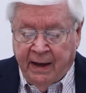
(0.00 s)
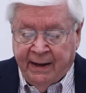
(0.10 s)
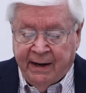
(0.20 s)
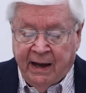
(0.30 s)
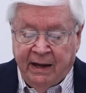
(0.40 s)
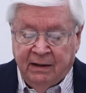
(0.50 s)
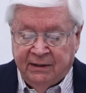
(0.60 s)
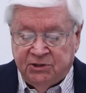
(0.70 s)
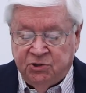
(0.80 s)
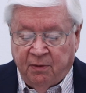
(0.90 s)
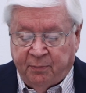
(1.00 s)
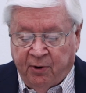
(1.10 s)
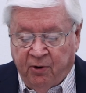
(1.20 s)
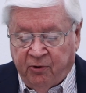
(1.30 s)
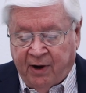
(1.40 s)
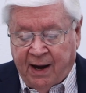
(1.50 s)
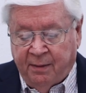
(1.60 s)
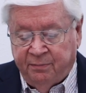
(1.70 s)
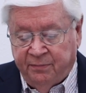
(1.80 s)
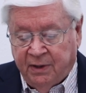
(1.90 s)
and I listened to a
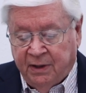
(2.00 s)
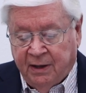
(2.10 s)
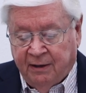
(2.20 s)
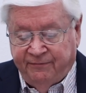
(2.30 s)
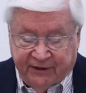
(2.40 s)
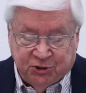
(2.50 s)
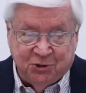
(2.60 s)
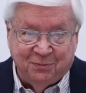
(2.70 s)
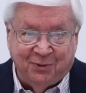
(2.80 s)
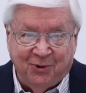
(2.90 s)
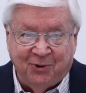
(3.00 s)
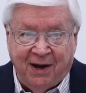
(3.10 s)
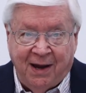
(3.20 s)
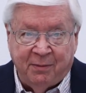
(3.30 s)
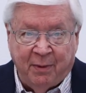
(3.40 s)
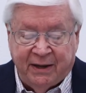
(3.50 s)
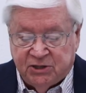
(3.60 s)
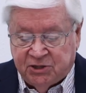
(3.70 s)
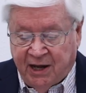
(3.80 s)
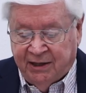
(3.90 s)
program, a fiction program, about a
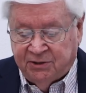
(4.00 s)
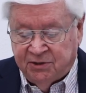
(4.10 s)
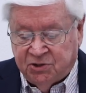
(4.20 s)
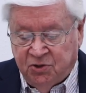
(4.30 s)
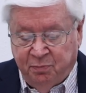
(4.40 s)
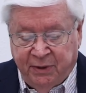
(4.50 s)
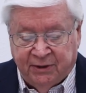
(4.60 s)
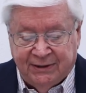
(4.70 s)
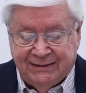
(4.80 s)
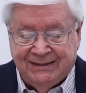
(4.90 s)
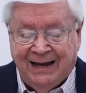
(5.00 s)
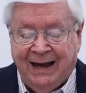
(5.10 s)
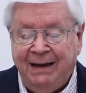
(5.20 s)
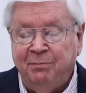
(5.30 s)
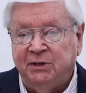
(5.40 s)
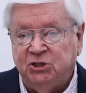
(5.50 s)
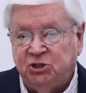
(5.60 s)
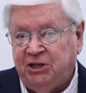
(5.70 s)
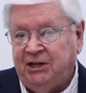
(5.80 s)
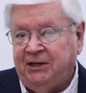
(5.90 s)
scientist who built a time
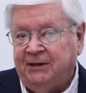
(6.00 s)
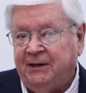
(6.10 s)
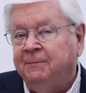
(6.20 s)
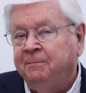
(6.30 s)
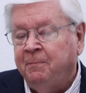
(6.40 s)
machine